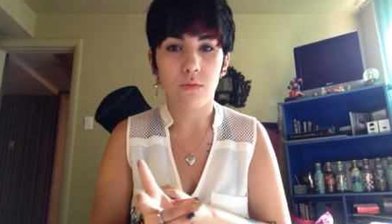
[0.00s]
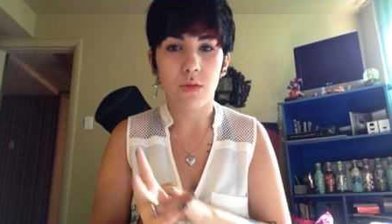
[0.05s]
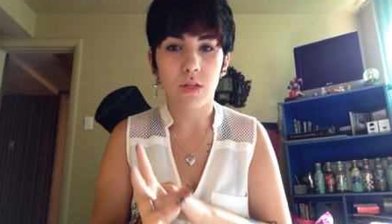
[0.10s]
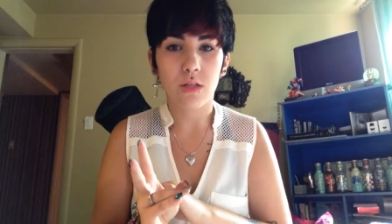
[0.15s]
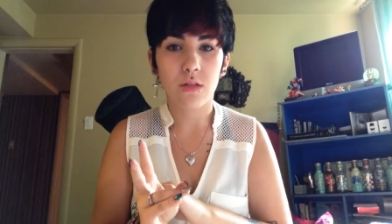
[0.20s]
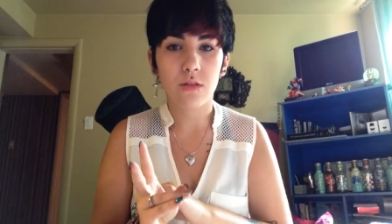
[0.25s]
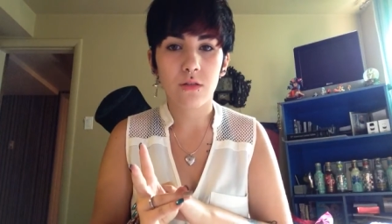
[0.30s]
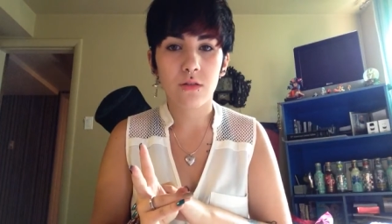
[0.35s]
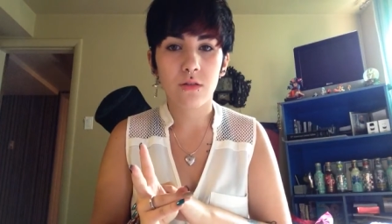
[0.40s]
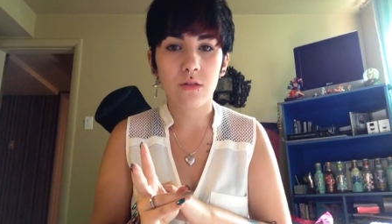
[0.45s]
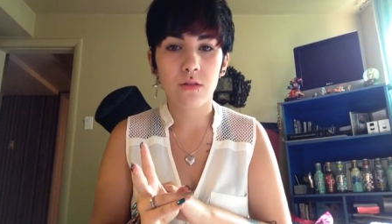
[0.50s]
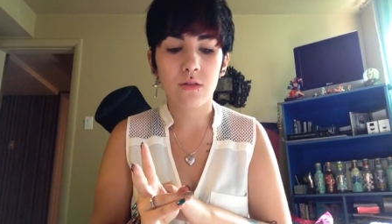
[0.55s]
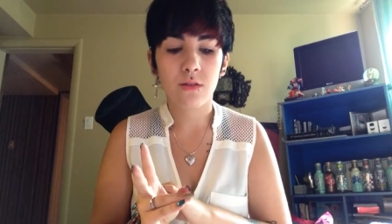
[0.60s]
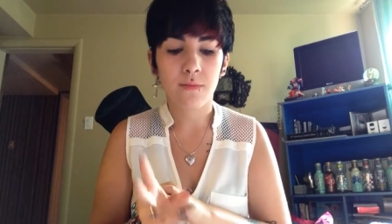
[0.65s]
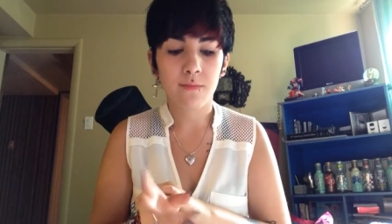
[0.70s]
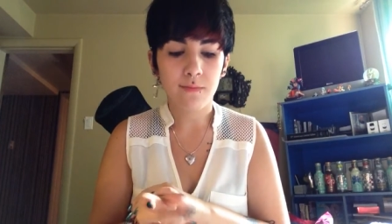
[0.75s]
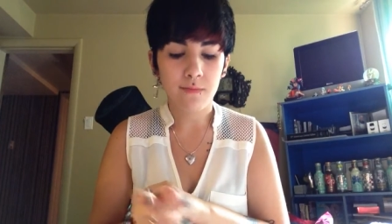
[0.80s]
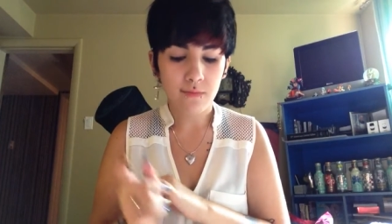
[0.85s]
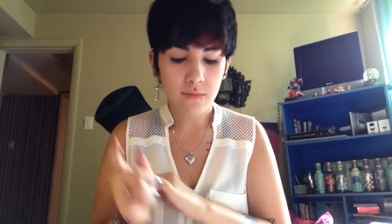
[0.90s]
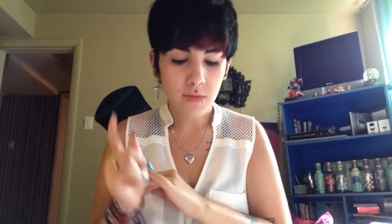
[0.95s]
weeks.
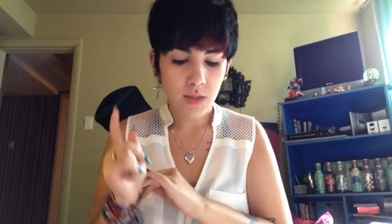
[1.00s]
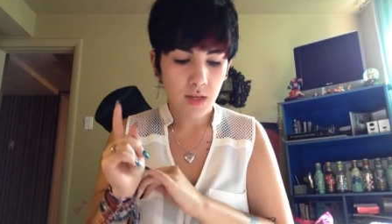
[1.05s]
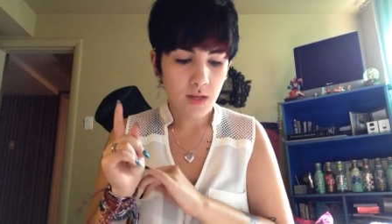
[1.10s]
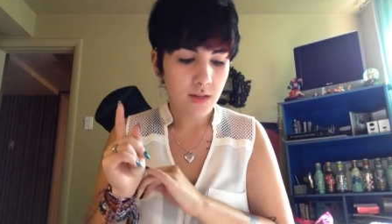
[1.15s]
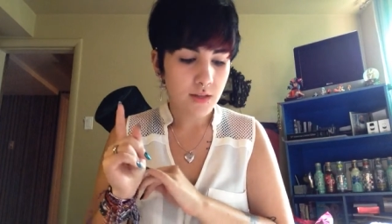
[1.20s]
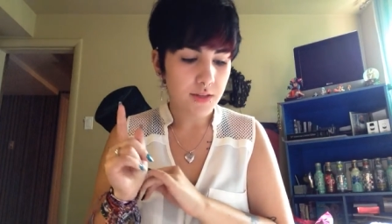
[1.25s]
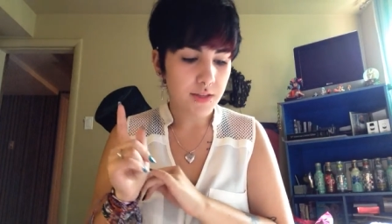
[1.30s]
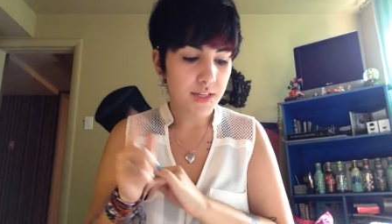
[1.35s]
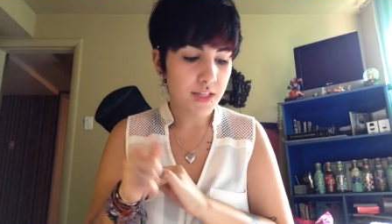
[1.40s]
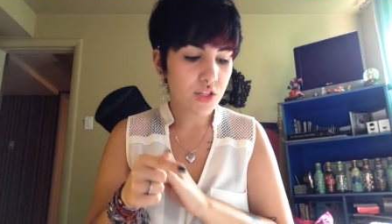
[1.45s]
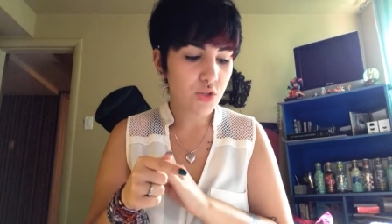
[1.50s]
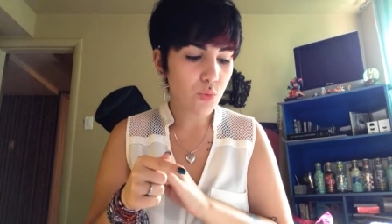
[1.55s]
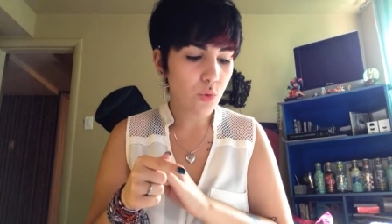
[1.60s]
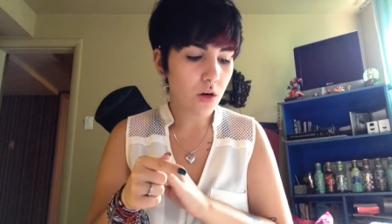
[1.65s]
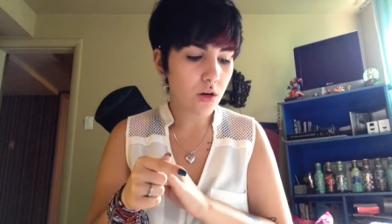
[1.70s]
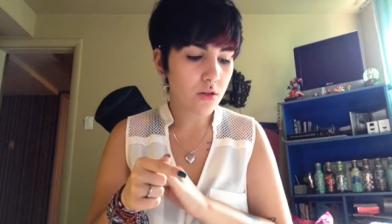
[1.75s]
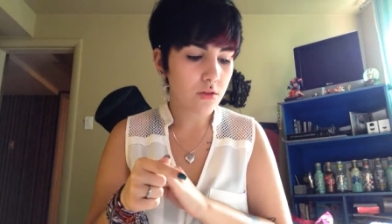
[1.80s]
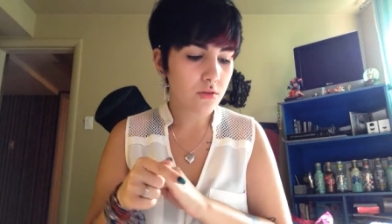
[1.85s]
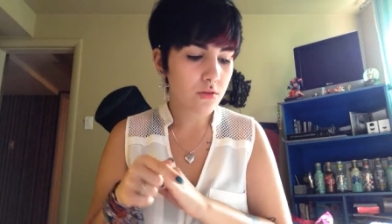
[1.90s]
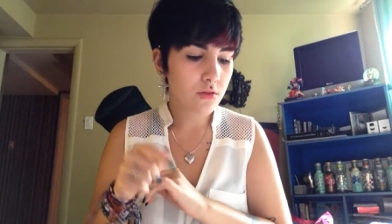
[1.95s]
This
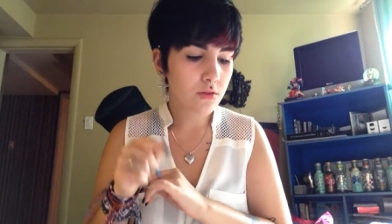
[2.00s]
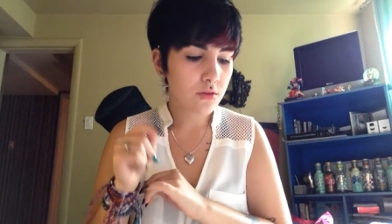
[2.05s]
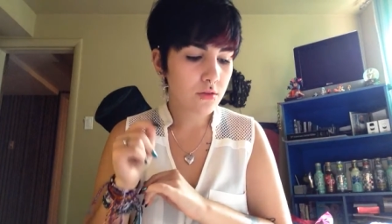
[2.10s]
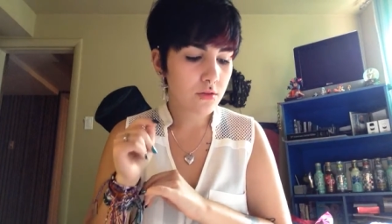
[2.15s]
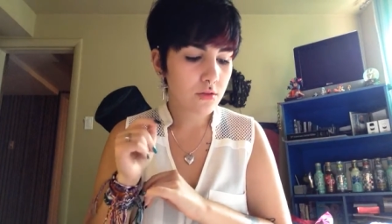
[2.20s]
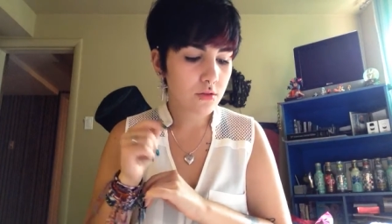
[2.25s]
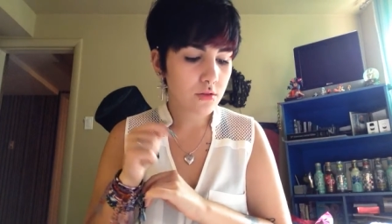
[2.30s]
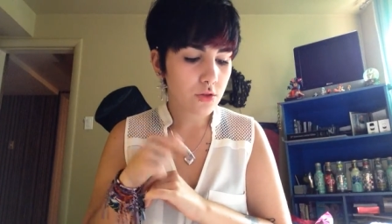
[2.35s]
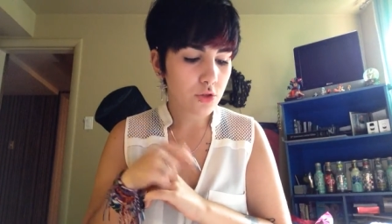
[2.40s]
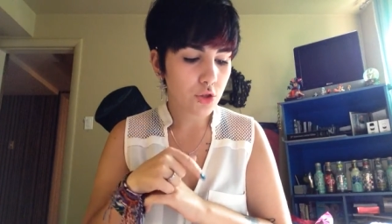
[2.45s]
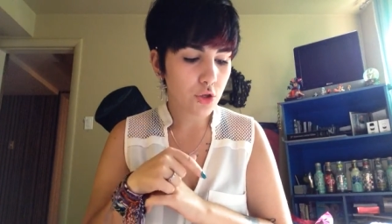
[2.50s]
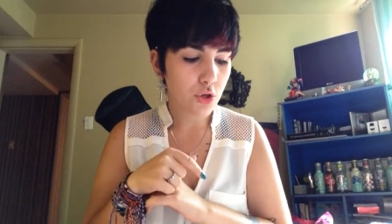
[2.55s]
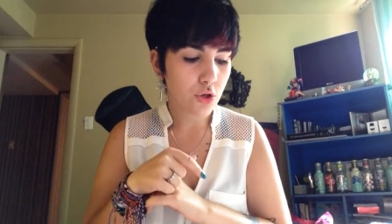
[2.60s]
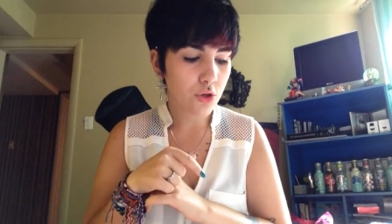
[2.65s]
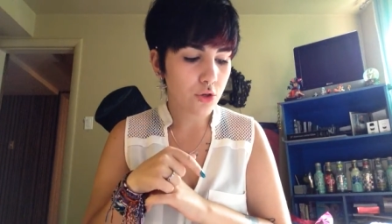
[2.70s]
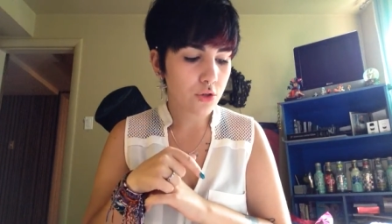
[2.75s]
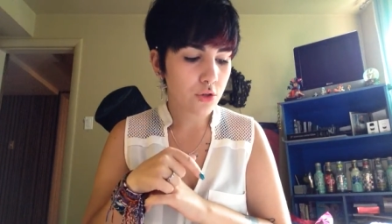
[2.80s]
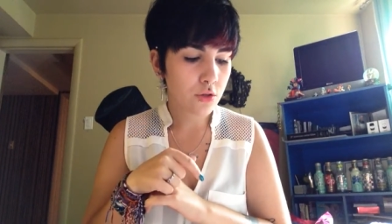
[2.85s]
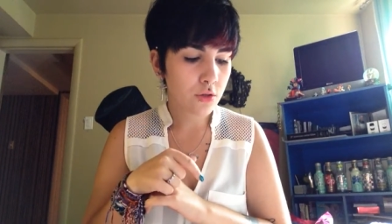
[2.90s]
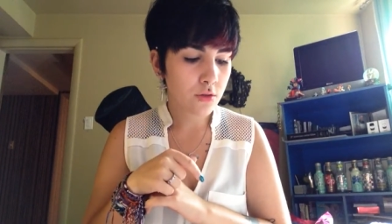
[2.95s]
one took